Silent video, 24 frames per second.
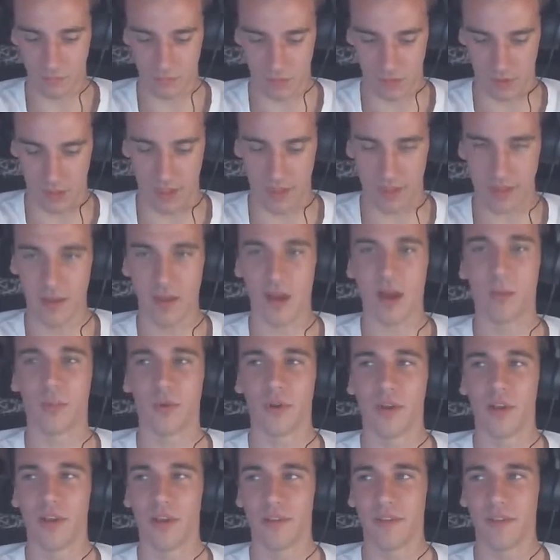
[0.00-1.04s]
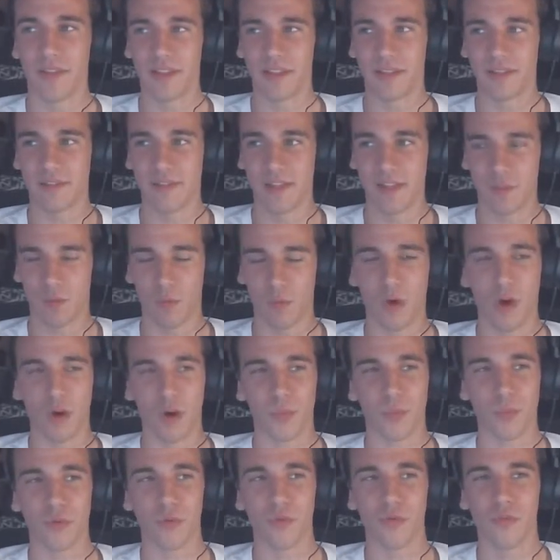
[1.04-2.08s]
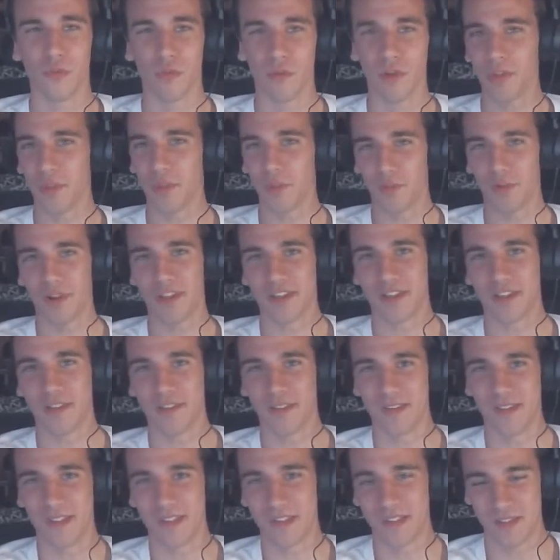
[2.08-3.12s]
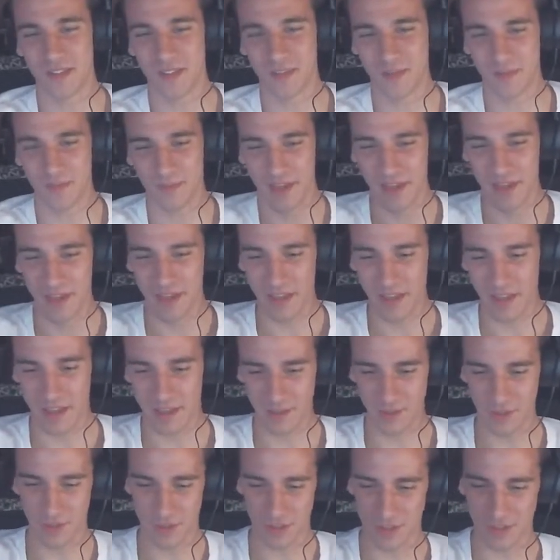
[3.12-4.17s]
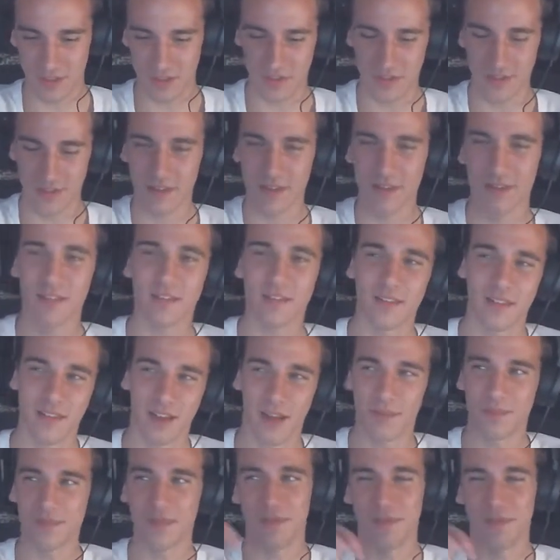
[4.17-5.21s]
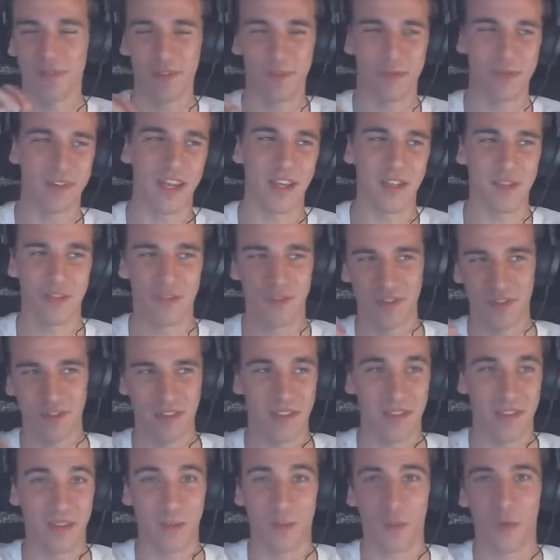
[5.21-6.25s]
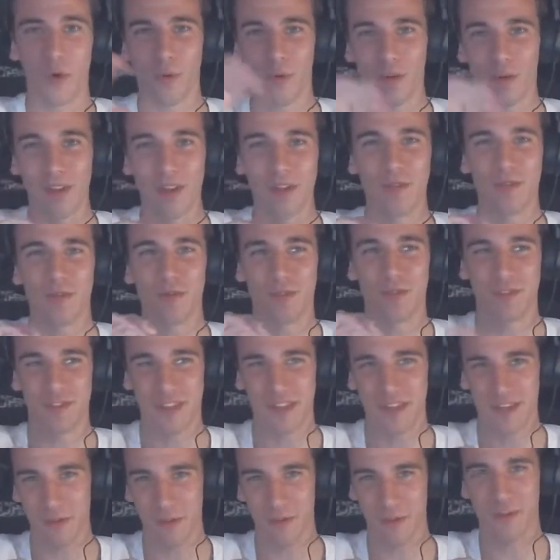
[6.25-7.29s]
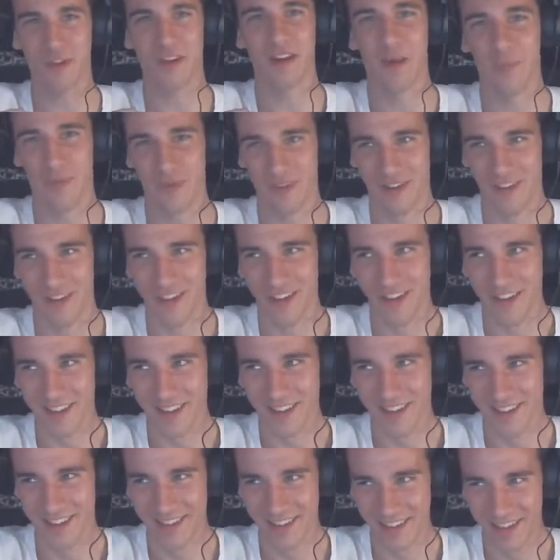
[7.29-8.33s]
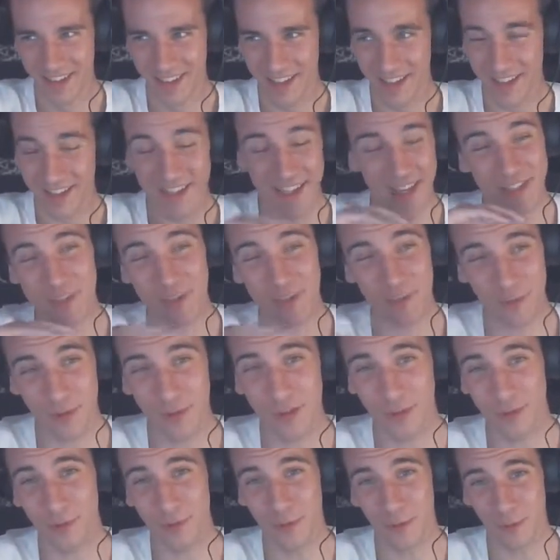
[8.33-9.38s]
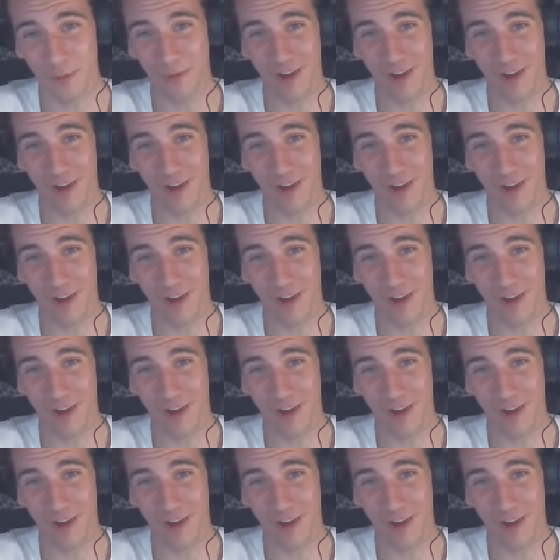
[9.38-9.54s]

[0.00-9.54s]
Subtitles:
cup that's waterproof around the rest of the system, and just cups of liquid nitrogen that they pour into said other cup. It's actually really cool to watch.